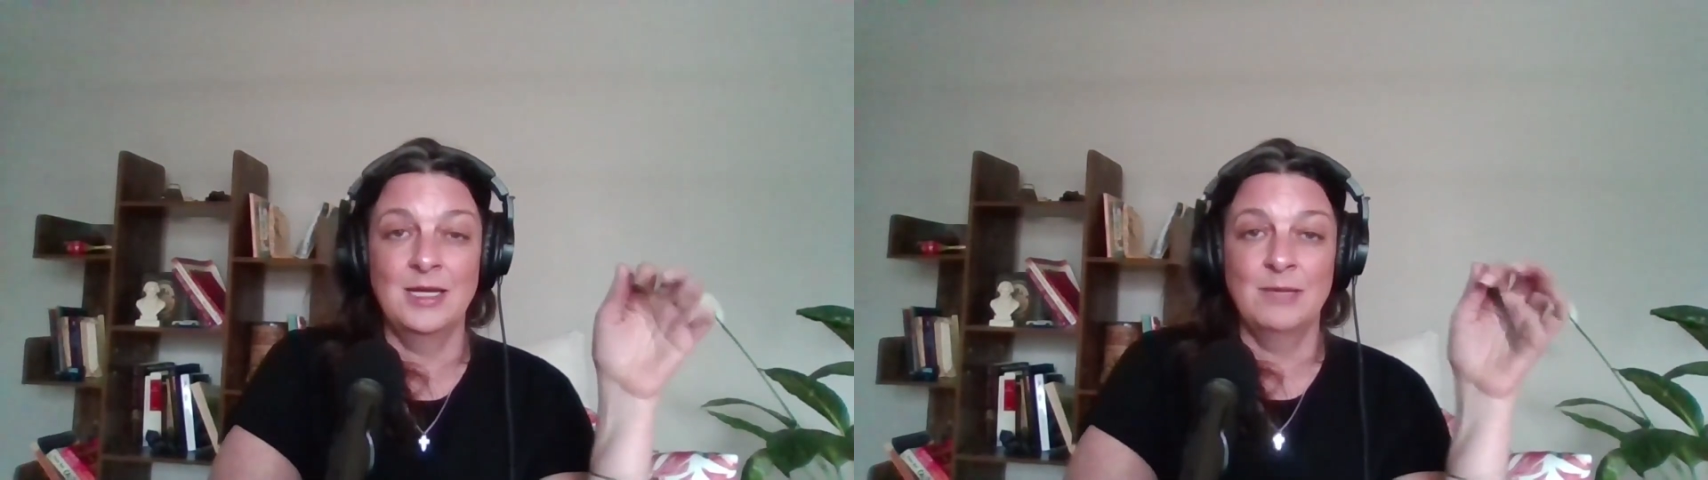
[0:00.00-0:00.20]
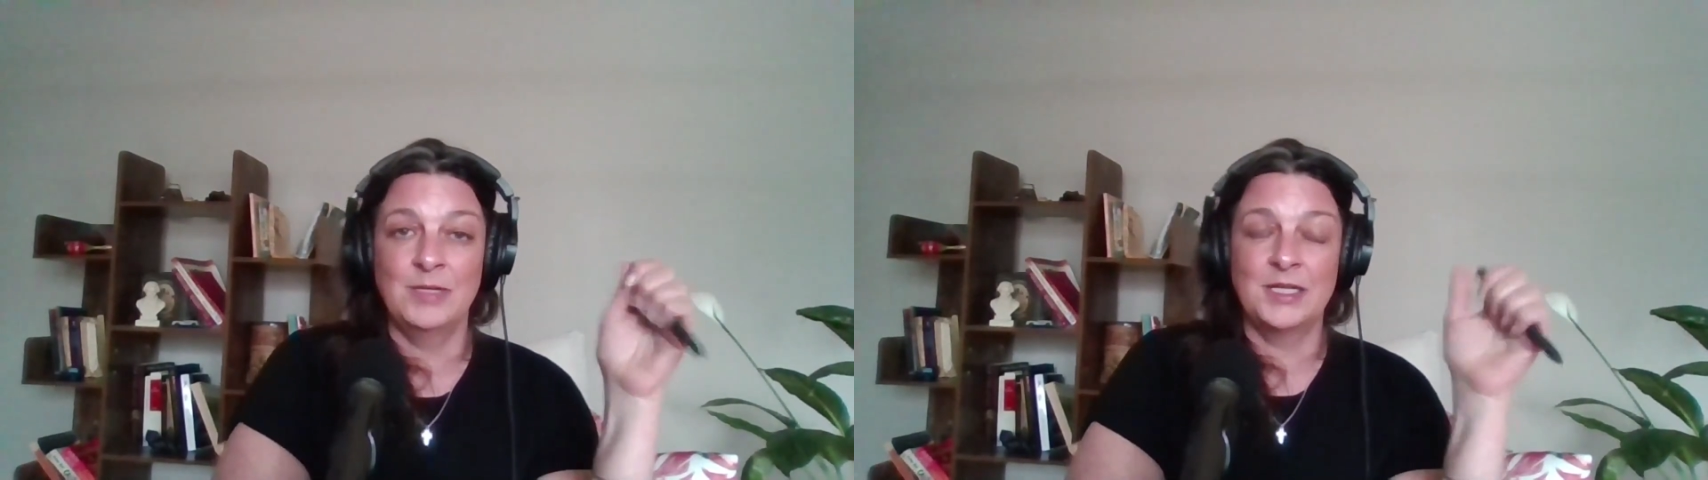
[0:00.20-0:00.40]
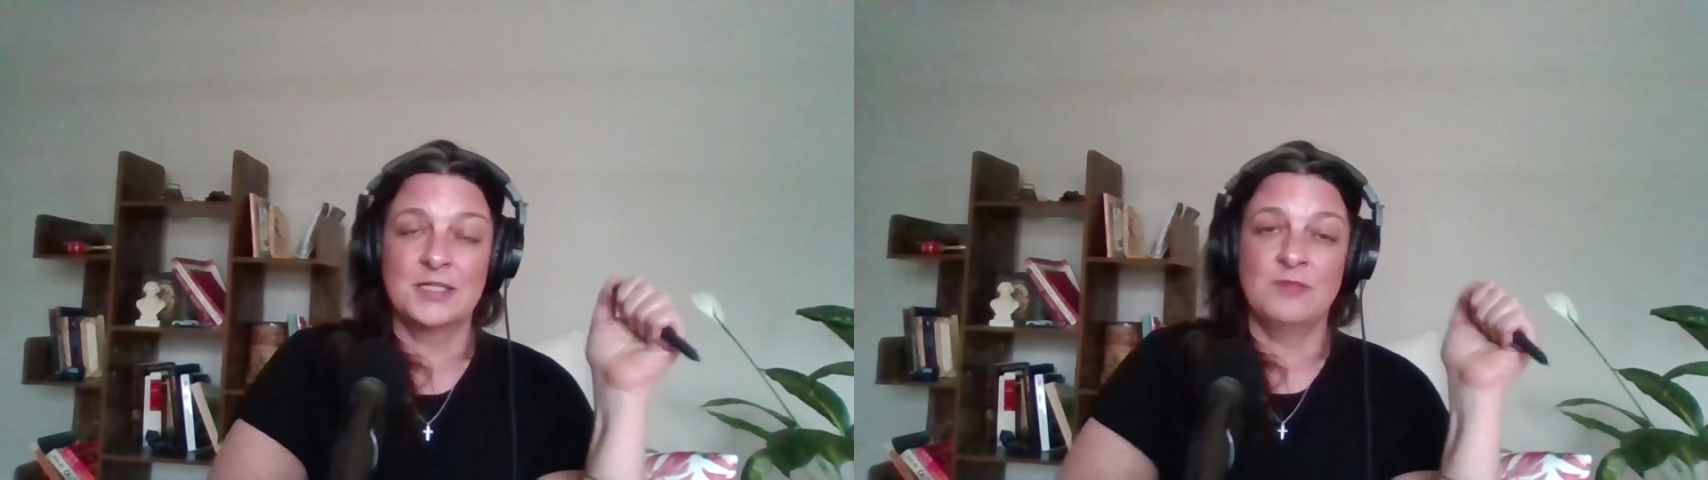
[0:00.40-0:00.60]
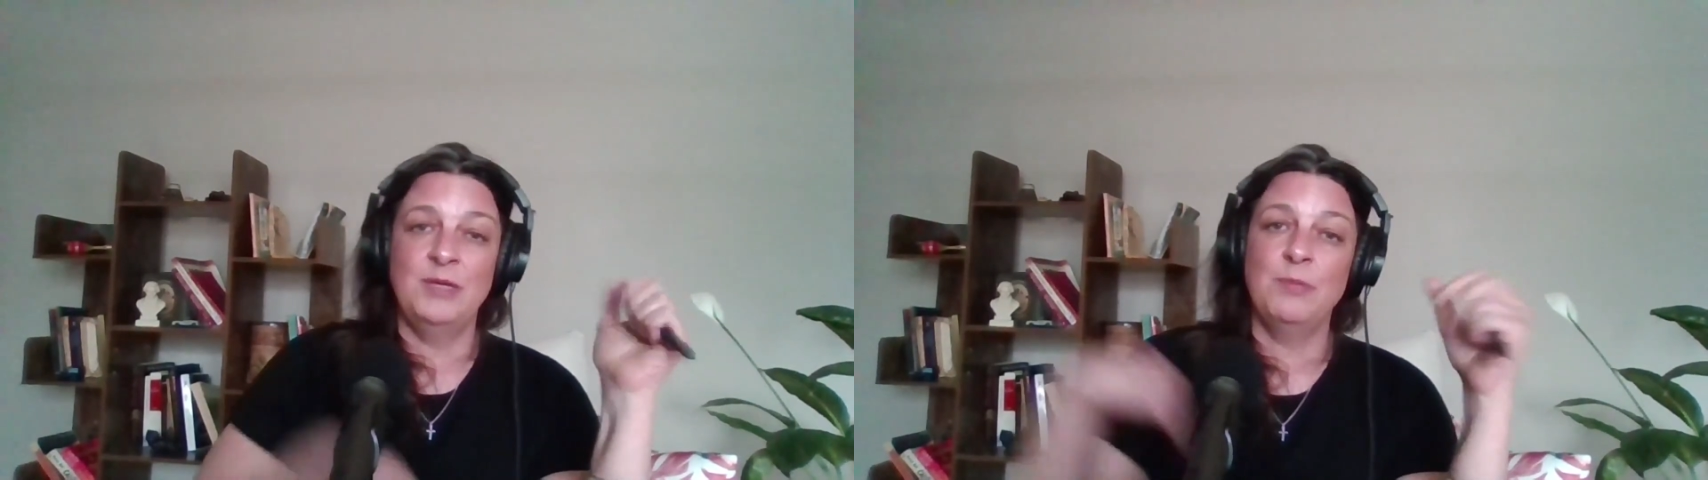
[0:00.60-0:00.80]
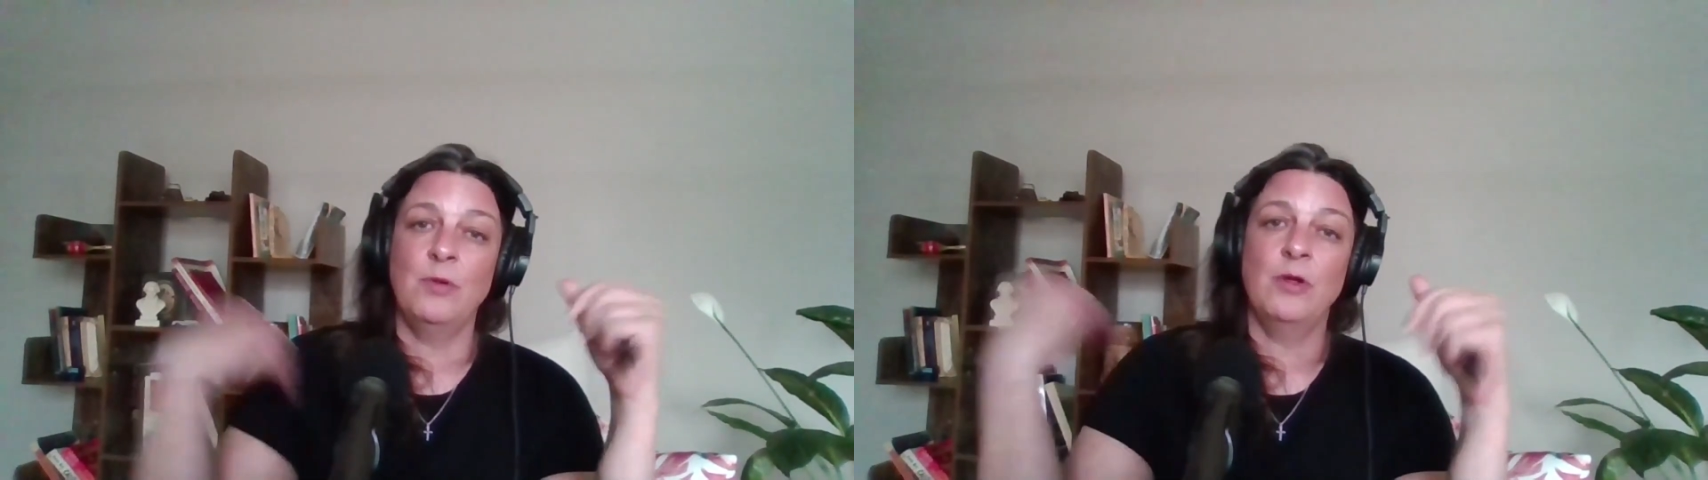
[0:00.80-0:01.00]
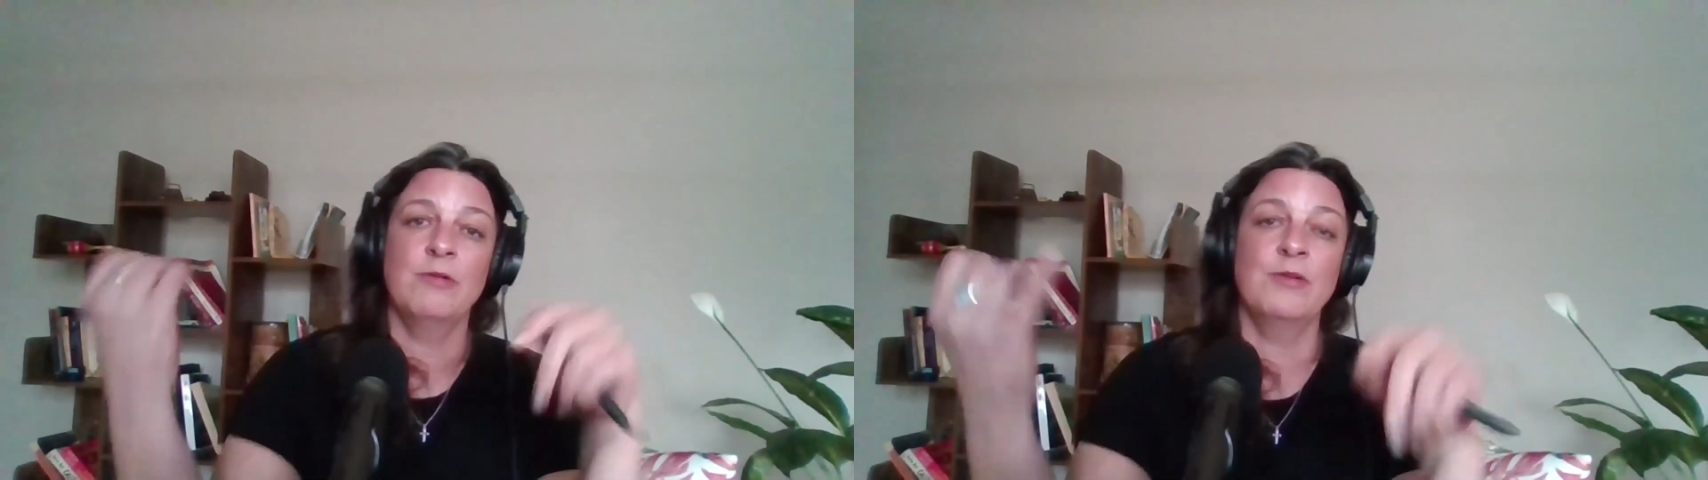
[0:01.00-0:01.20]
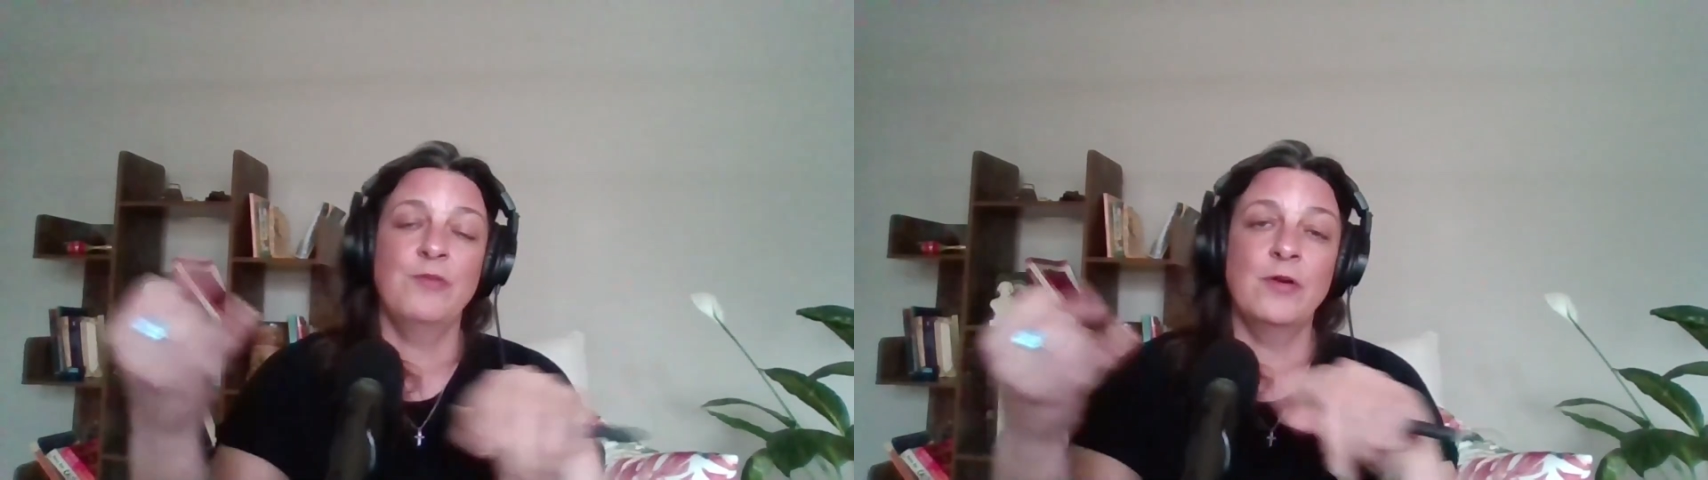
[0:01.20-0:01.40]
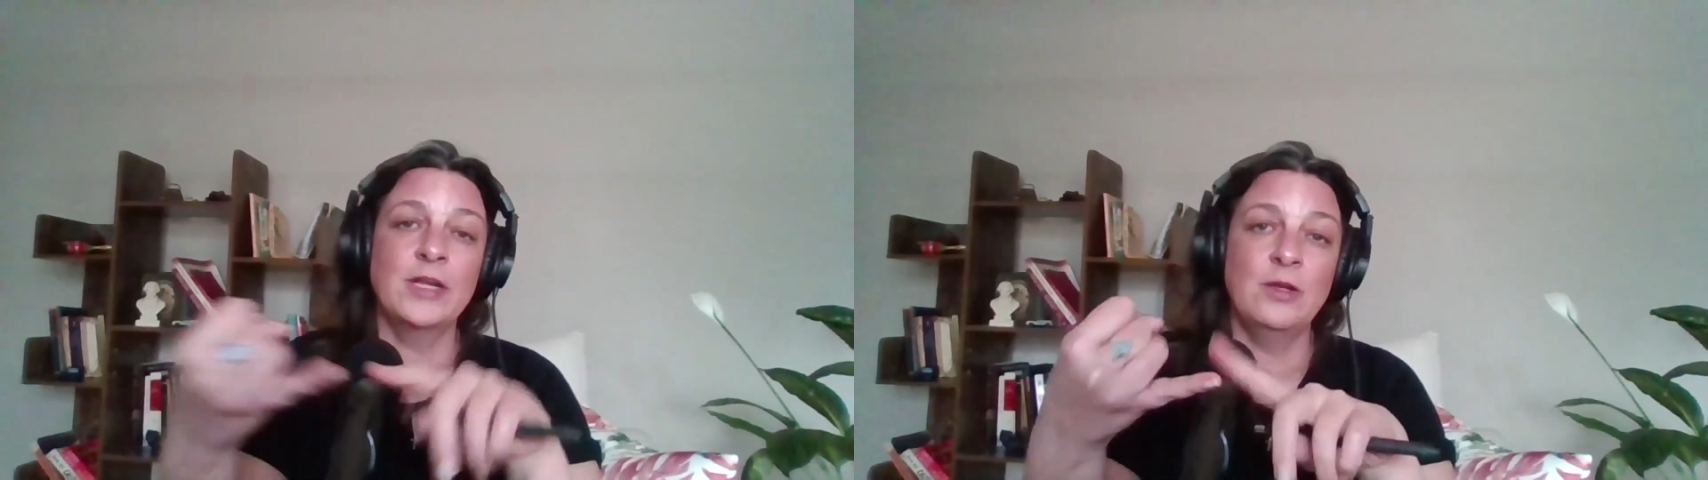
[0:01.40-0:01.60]
Because if people are
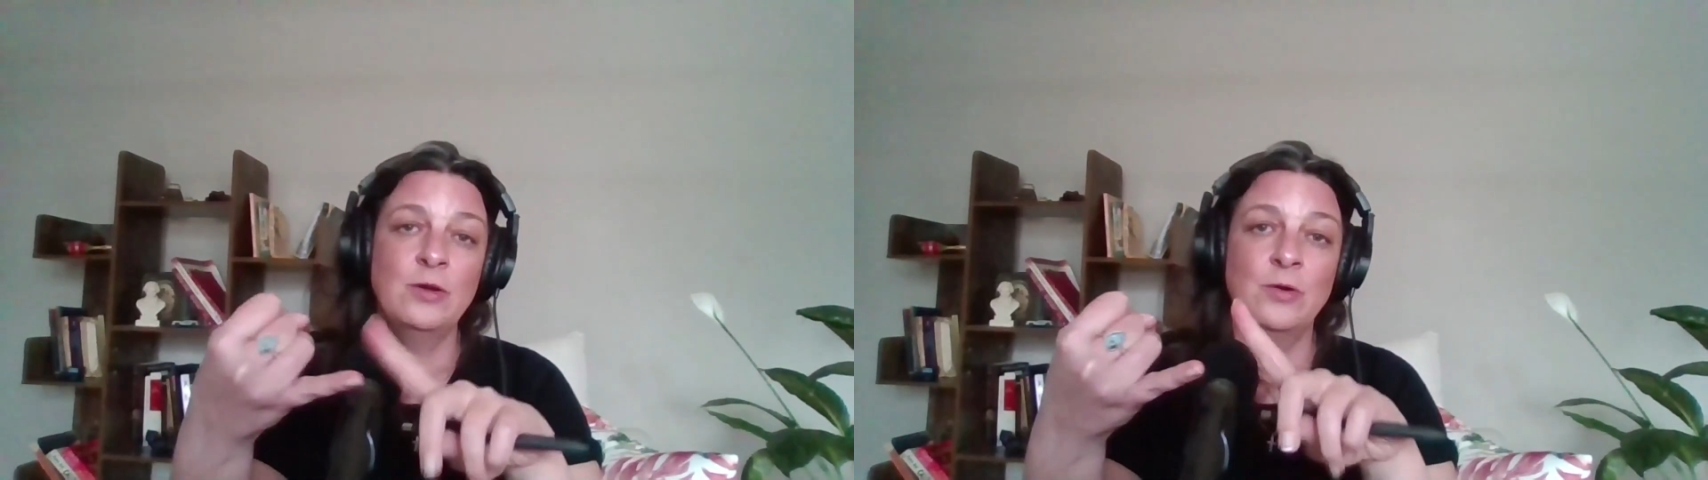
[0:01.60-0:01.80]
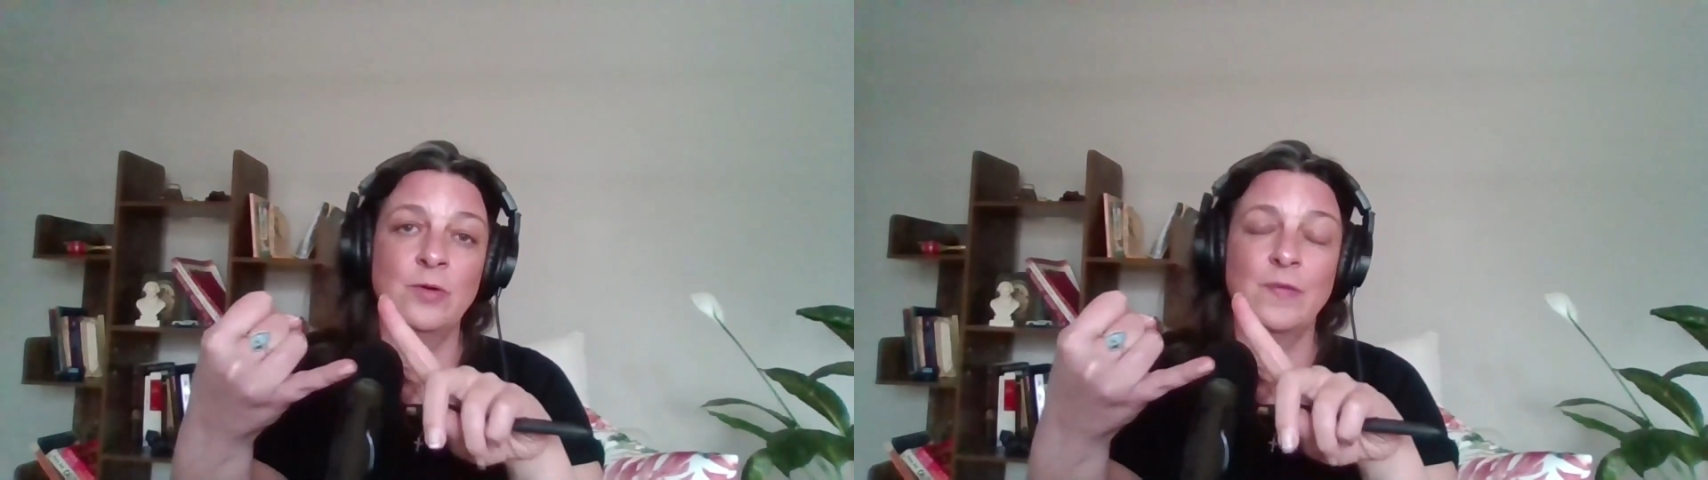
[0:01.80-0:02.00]
referring you,